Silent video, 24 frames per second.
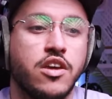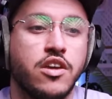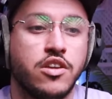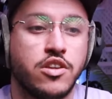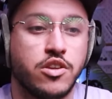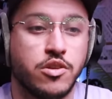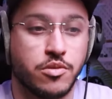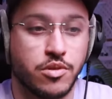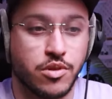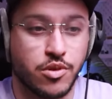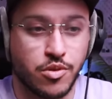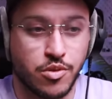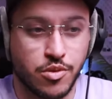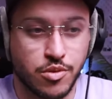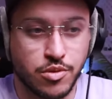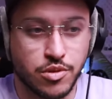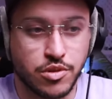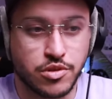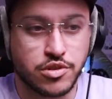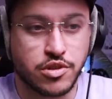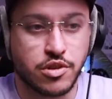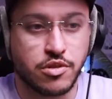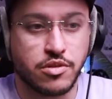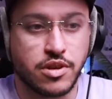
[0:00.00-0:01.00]
You'll
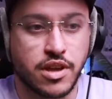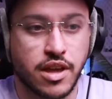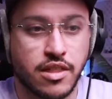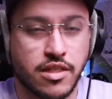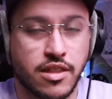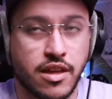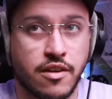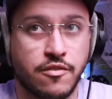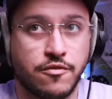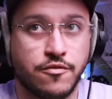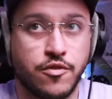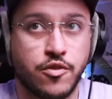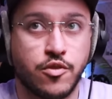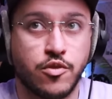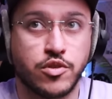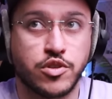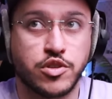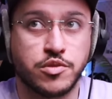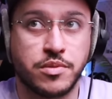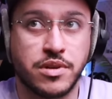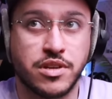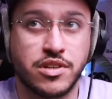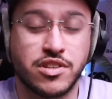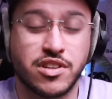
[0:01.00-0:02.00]
also get that for
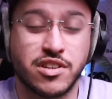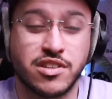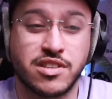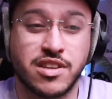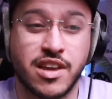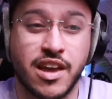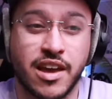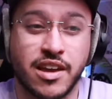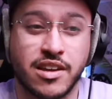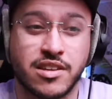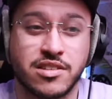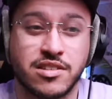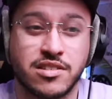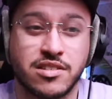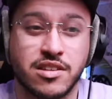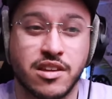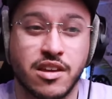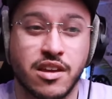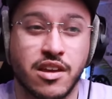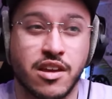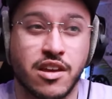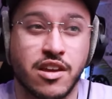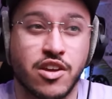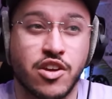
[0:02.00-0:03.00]
speech-to-text
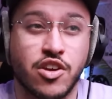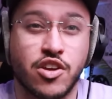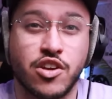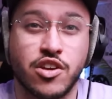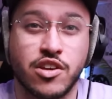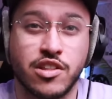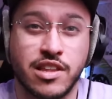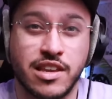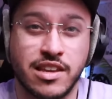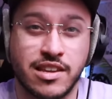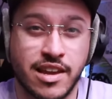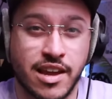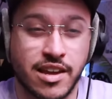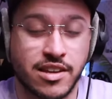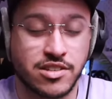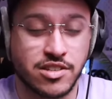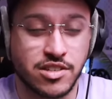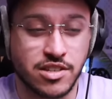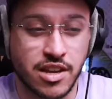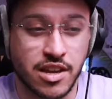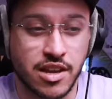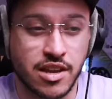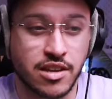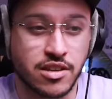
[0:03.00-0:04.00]
early
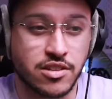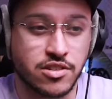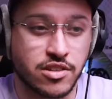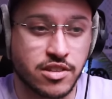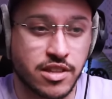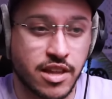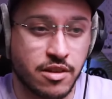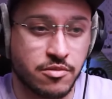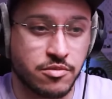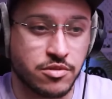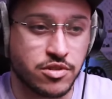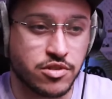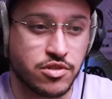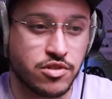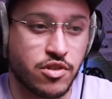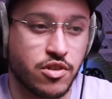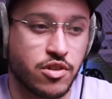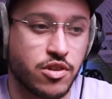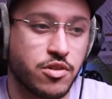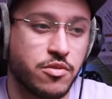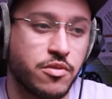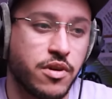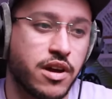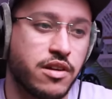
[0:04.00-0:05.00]
next year, so that one's
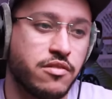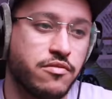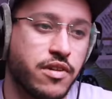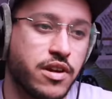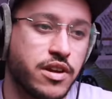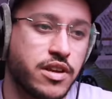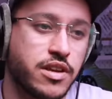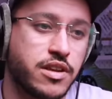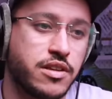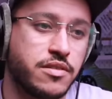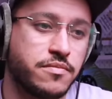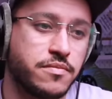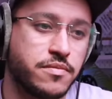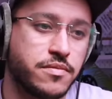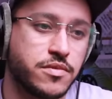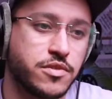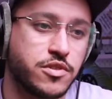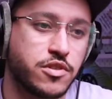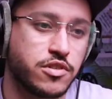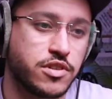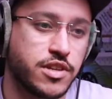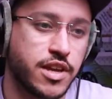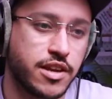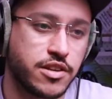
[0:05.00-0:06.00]
not quite ready.
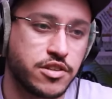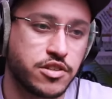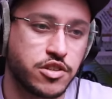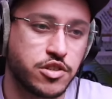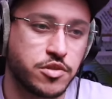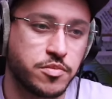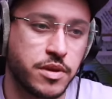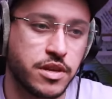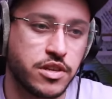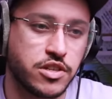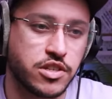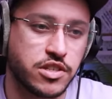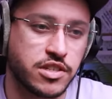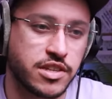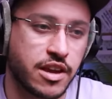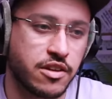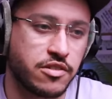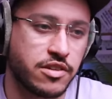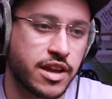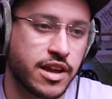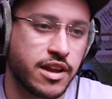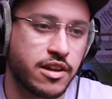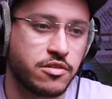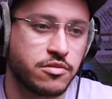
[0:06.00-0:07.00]
So text-to-speech is
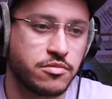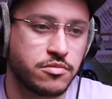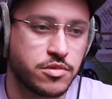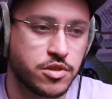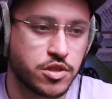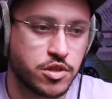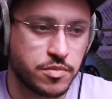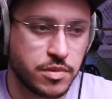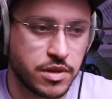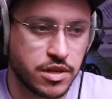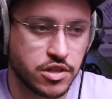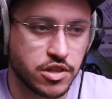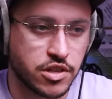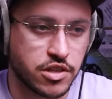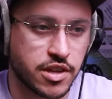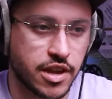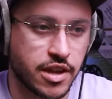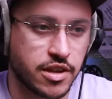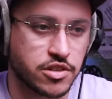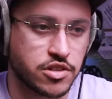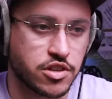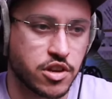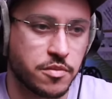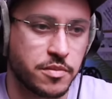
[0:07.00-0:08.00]
out now,
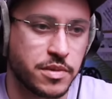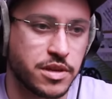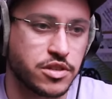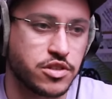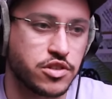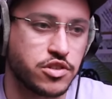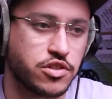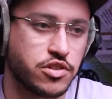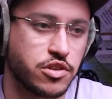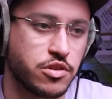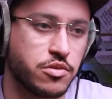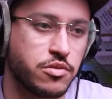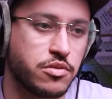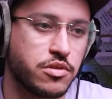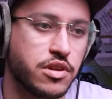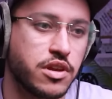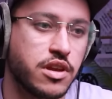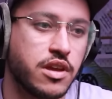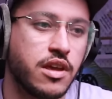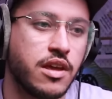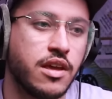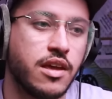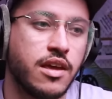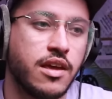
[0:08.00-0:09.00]
speech-to-text coming soon.
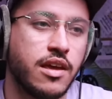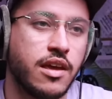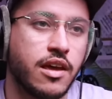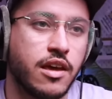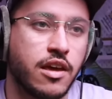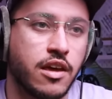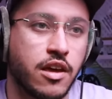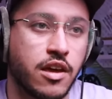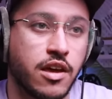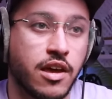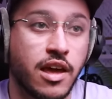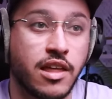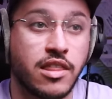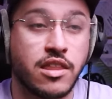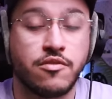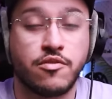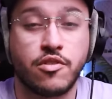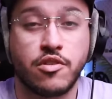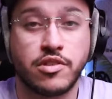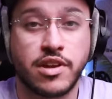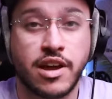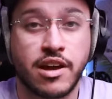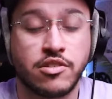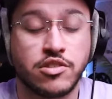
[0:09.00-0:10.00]
And they've
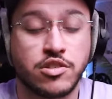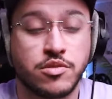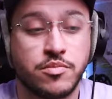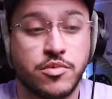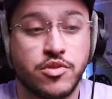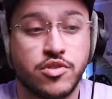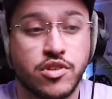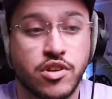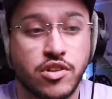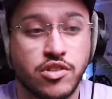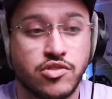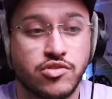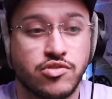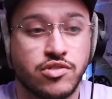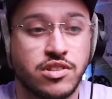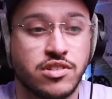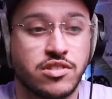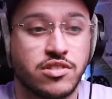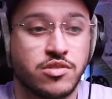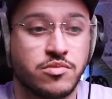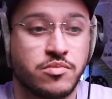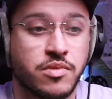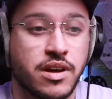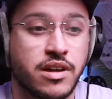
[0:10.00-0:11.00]
rolled it out to more countries
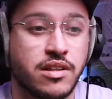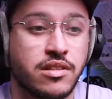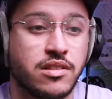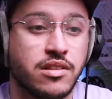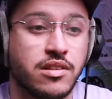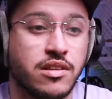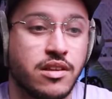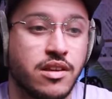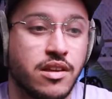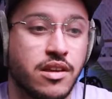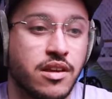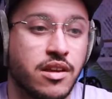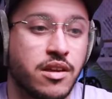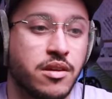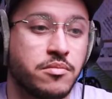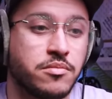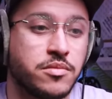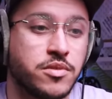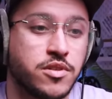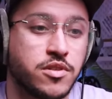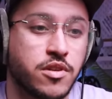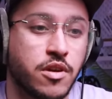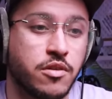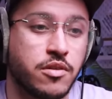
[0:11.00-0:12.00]
as well.
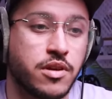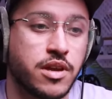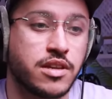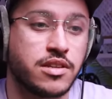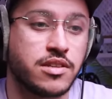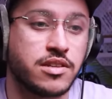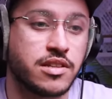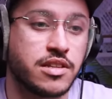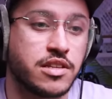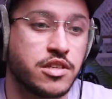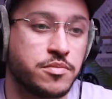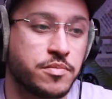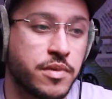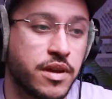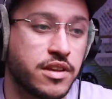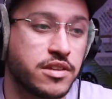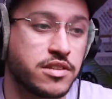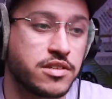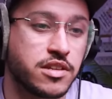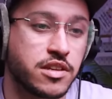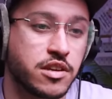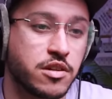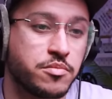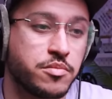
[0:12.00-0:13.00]
So Italy, Spain,
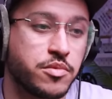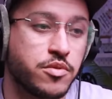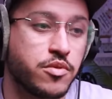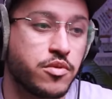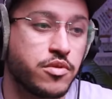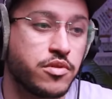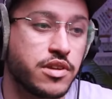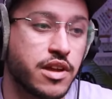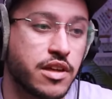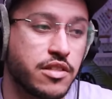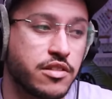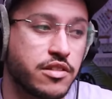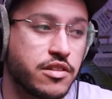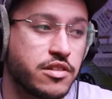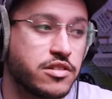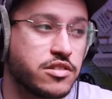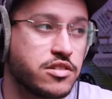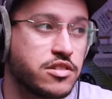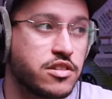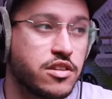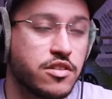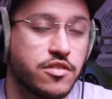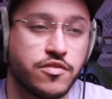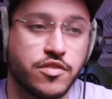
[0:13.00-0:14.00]
Singapore,
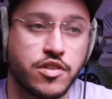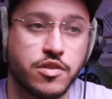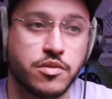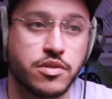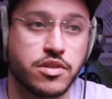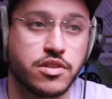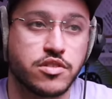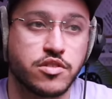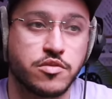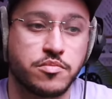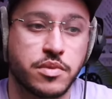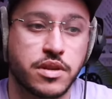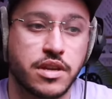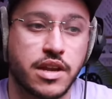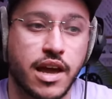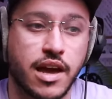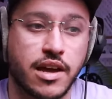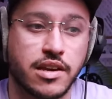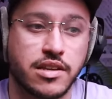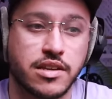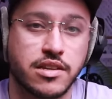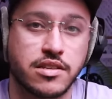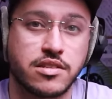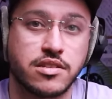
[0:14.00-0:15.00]
Netherlands, and a few others have been
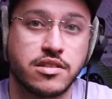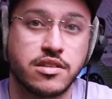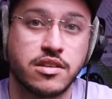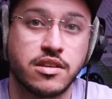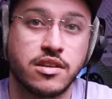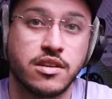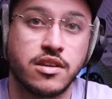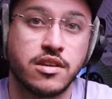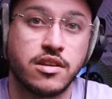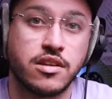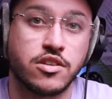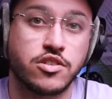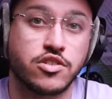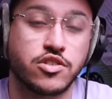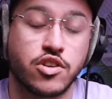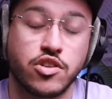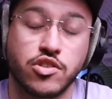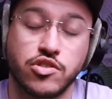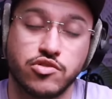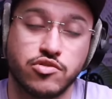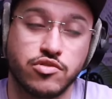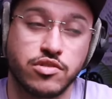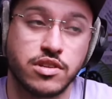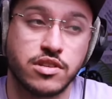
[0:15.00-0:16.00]
added as
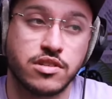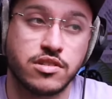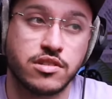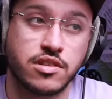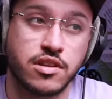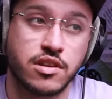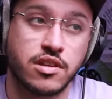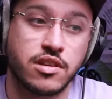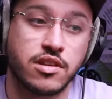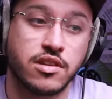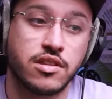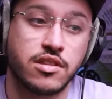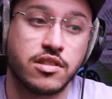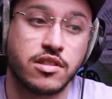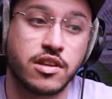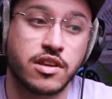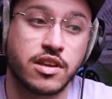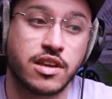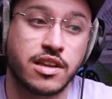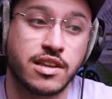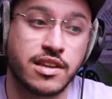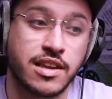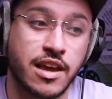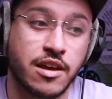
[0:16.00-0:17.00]
countries that
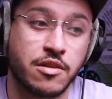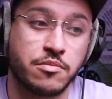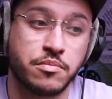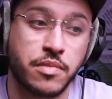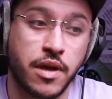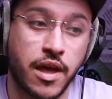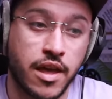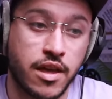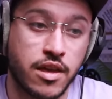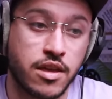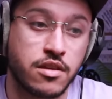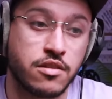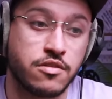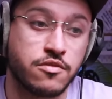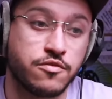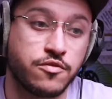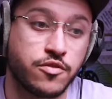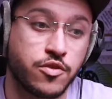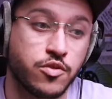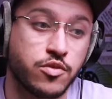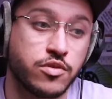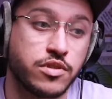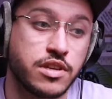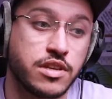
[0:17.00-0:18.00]
can now pay
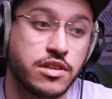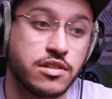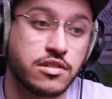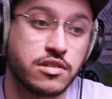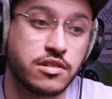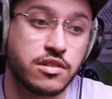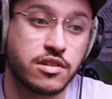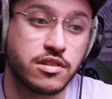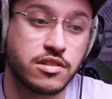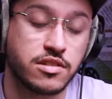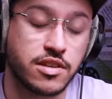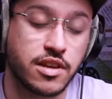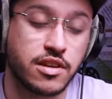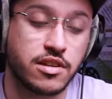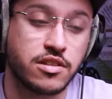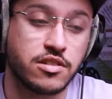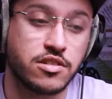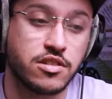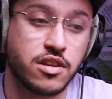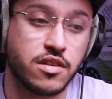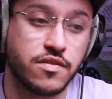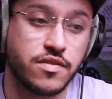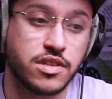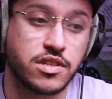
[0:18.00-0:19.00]
for these extended
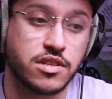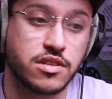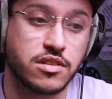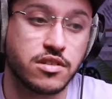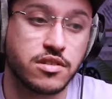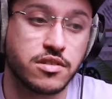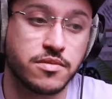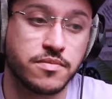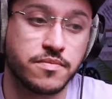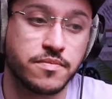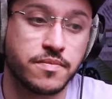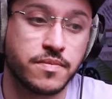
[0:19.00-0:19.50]
services.